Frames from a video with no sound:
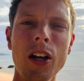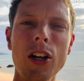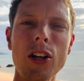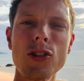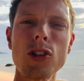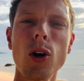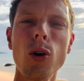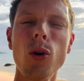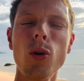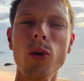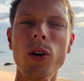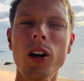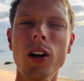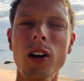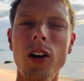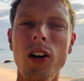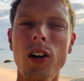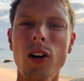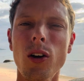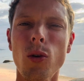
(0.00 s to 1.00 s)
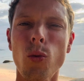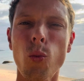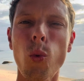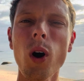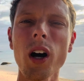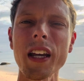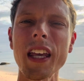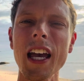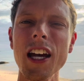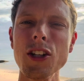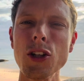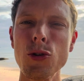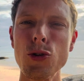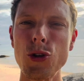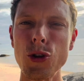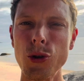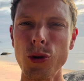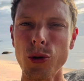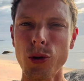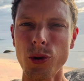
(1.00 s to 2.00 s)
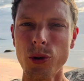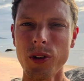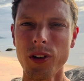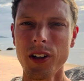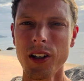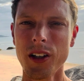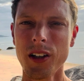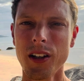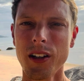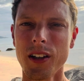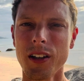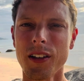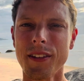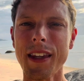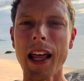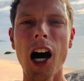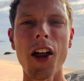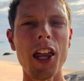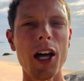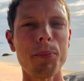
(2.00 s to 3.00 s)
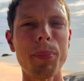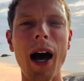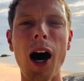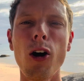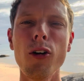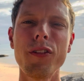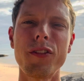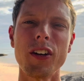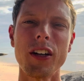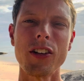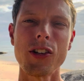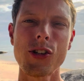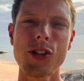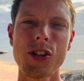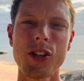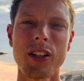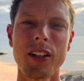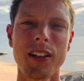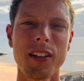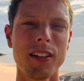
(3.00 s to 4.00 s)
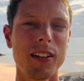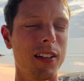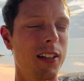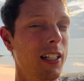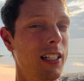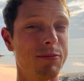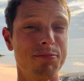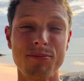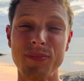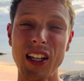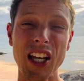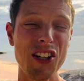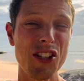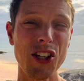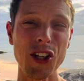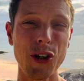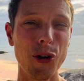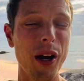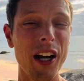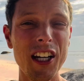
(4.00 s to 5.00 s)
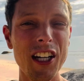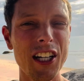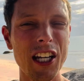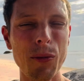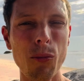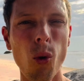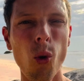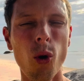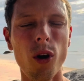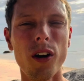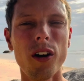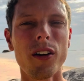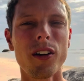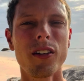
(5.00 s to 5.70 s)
So what can you do now that Palfish isn't great anymore?